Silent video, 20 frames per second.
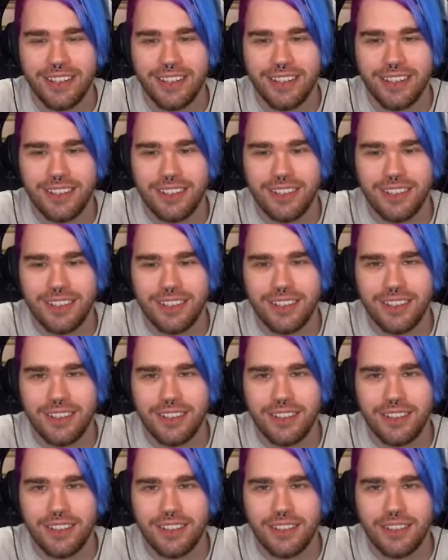
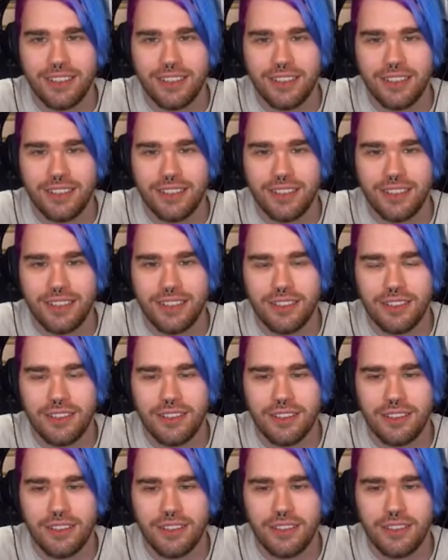
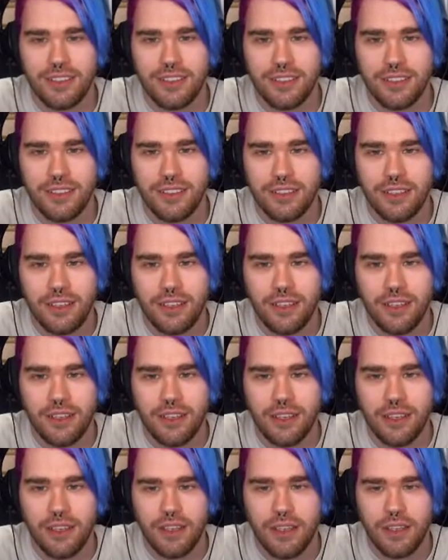
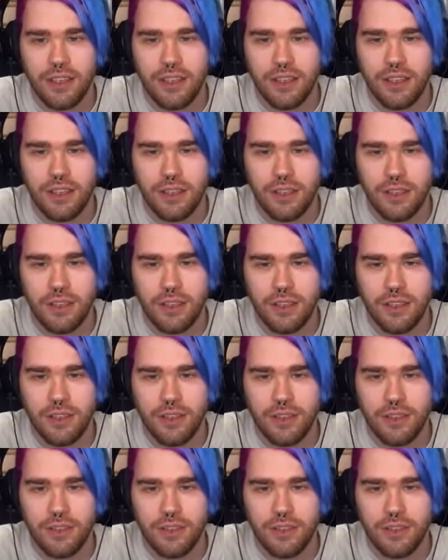[no speech]